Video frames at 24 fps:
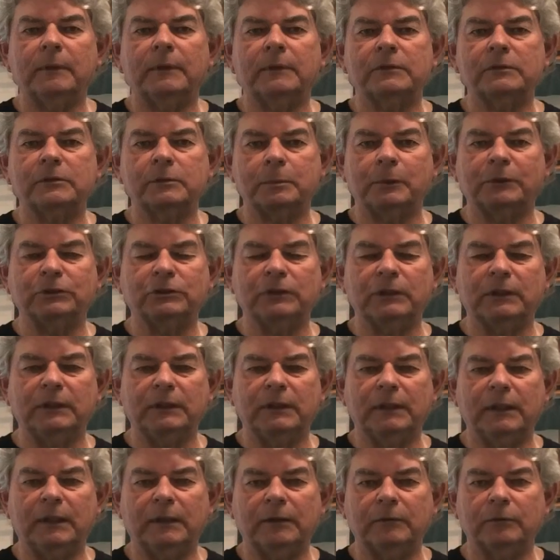especially
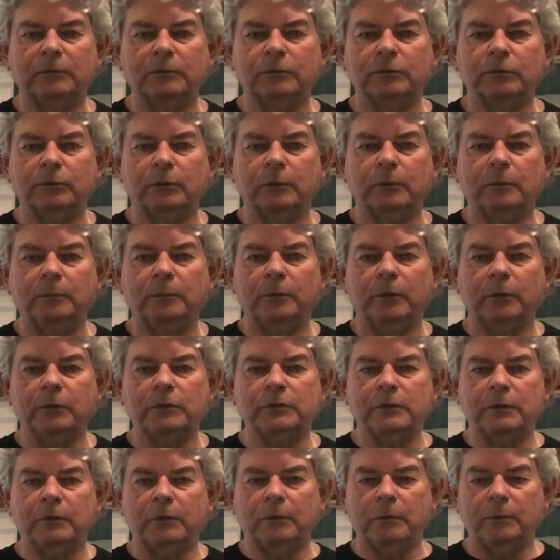for those
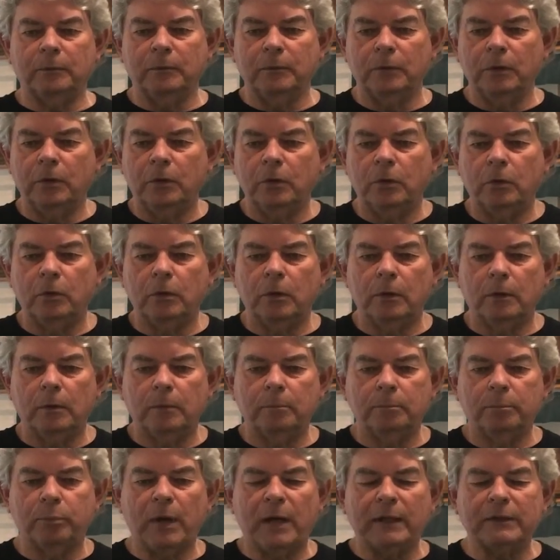that are
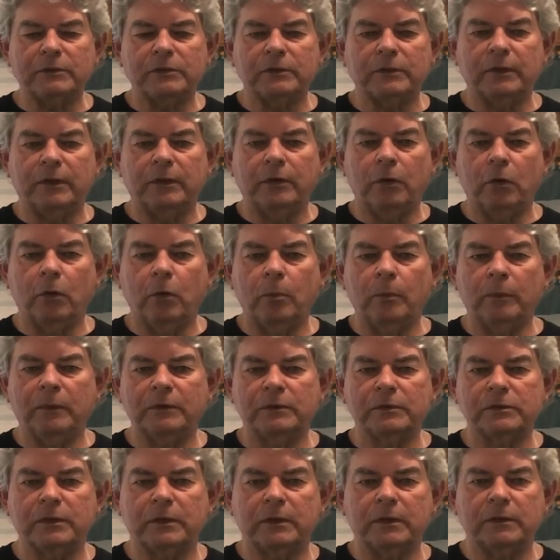practicing at home
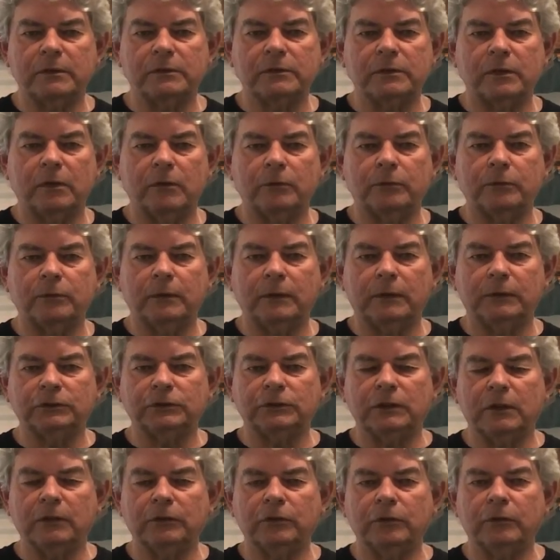with
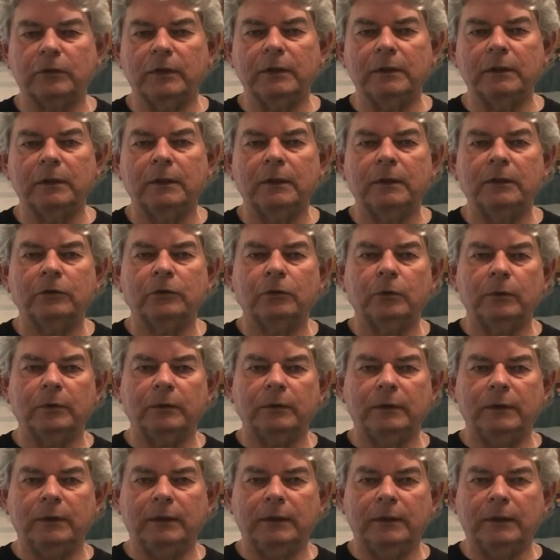self-sheltering
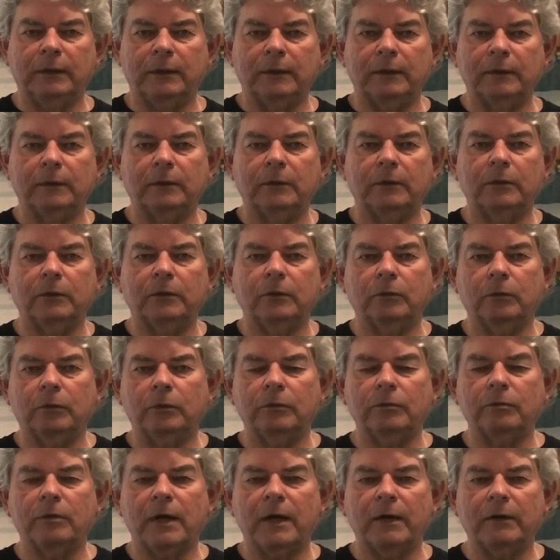during the
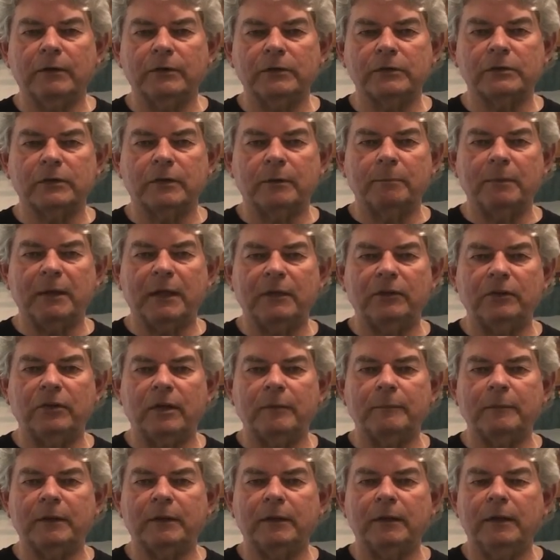coronavirus
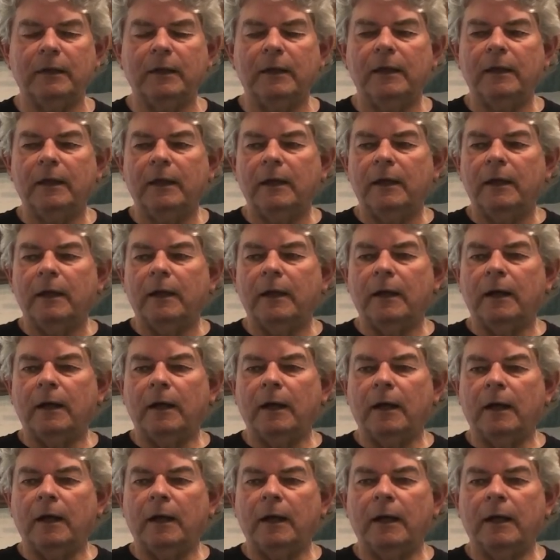pandemic.
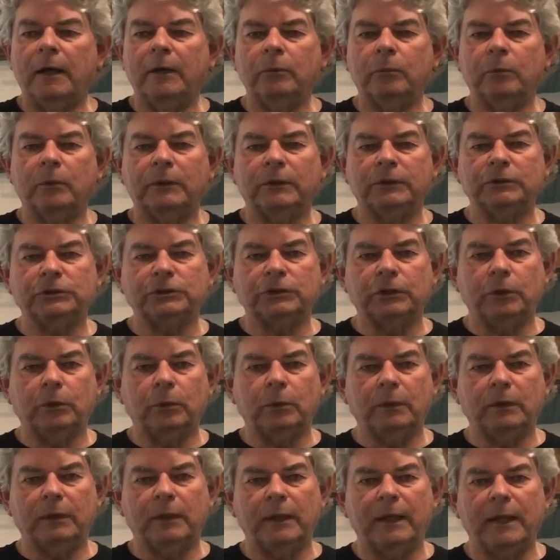I want to
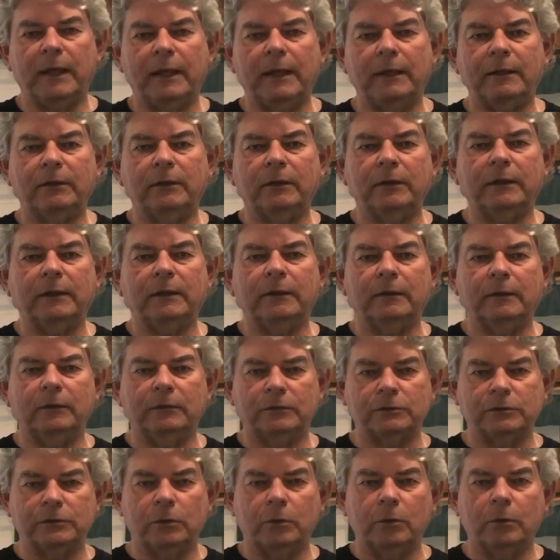show the handling
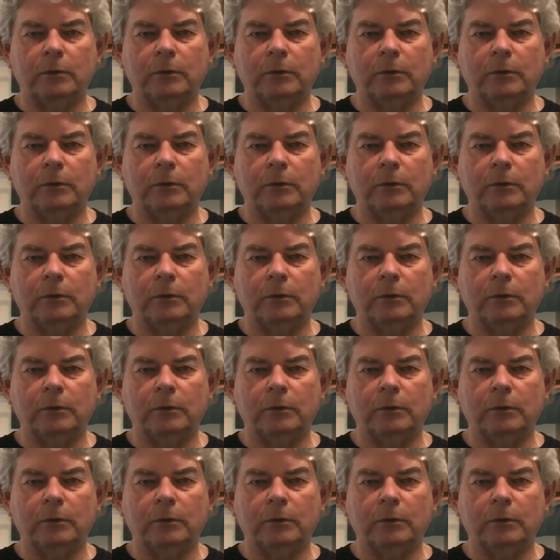as